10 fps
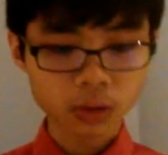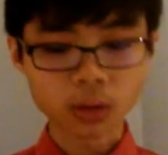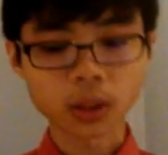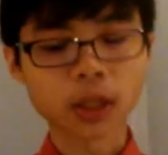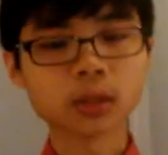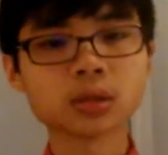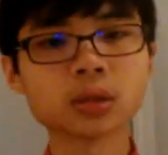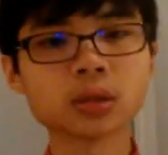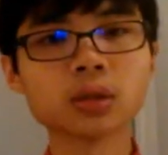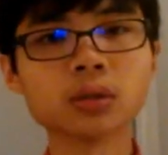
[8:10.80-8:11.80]
okay,
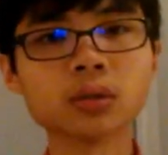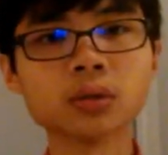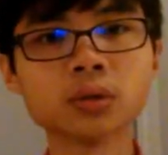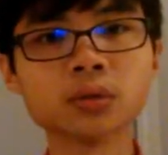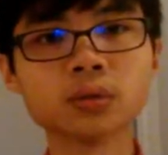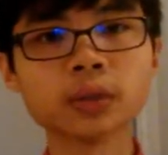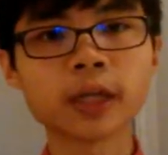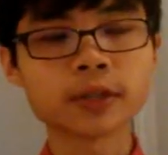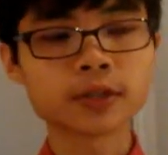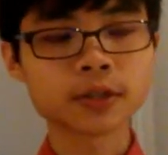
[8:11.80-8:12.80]
so
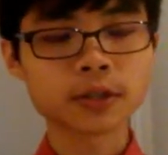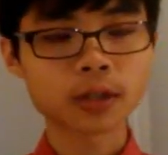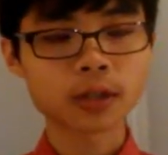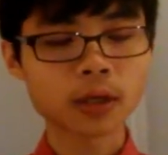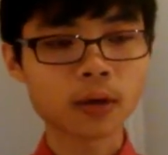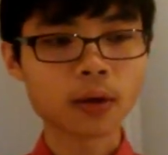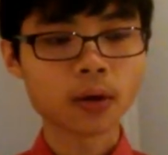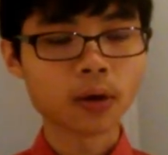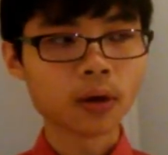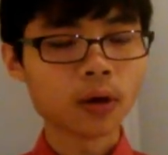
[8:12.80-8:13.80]
let's
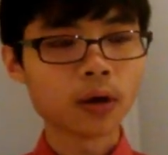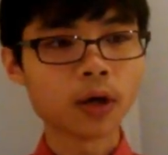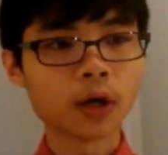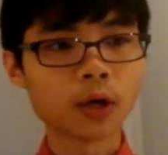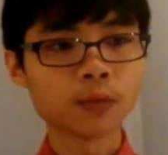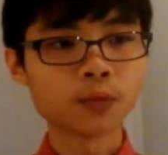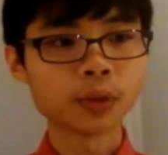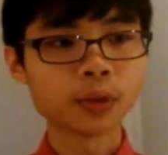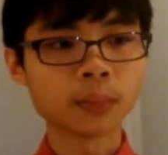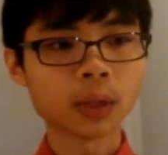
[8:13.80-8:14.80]

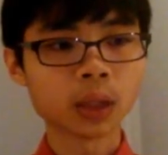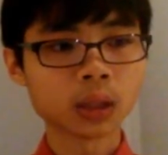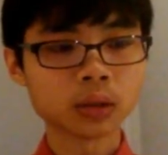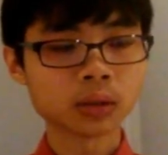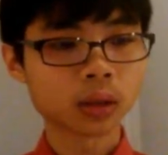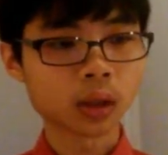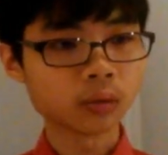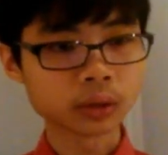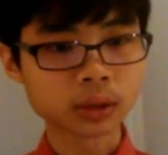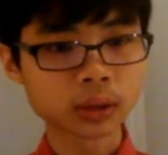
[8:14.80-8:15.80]
remind
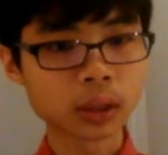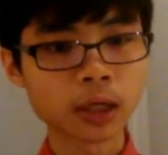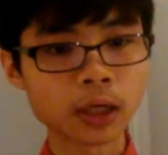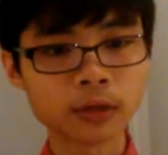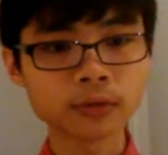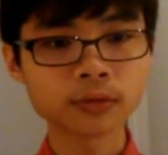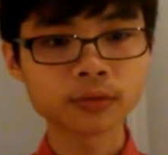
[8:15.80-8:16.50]
ourselves.